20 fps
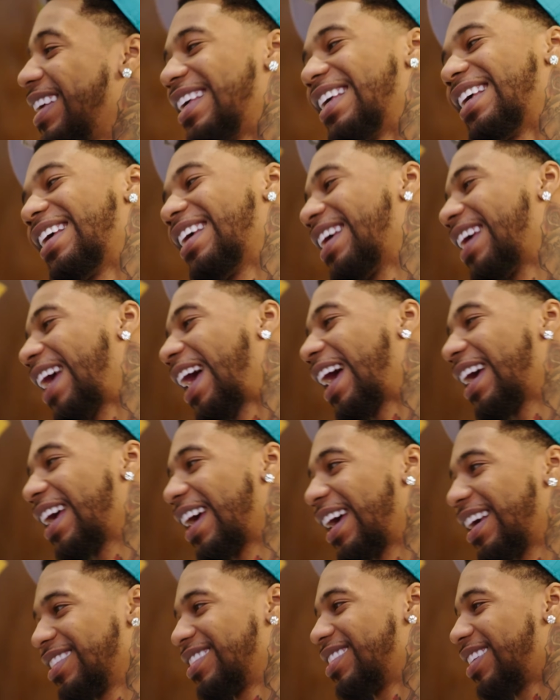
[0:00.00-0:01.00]
Yeah, I
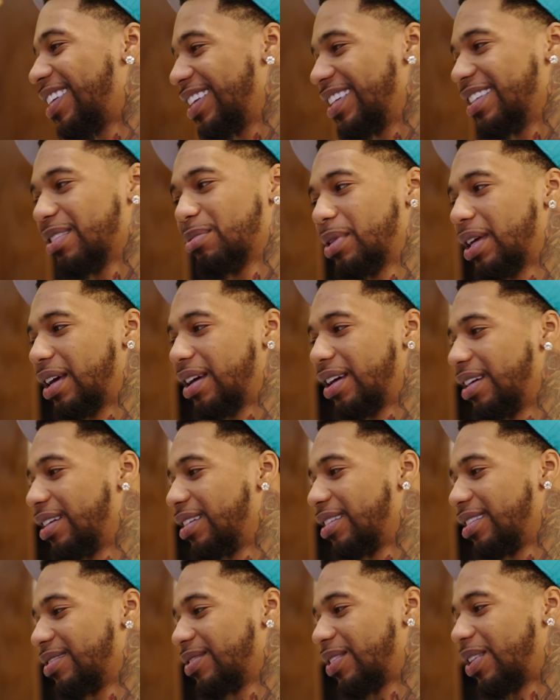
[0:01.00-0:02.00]
can't turn them down,
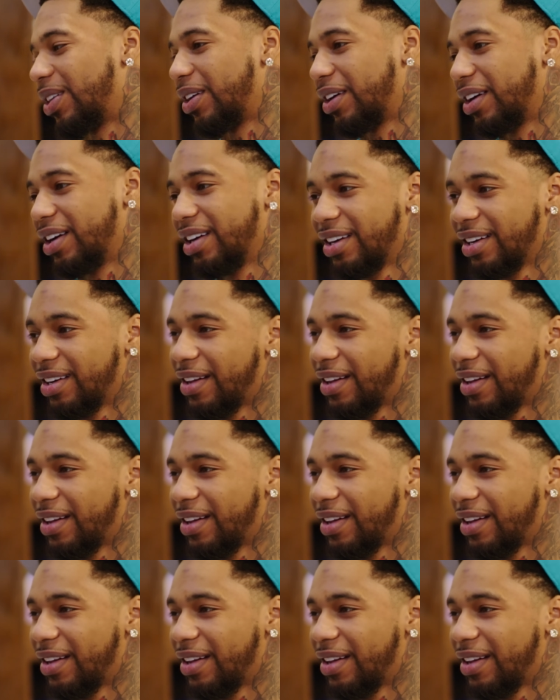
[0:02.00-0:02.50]
them hard.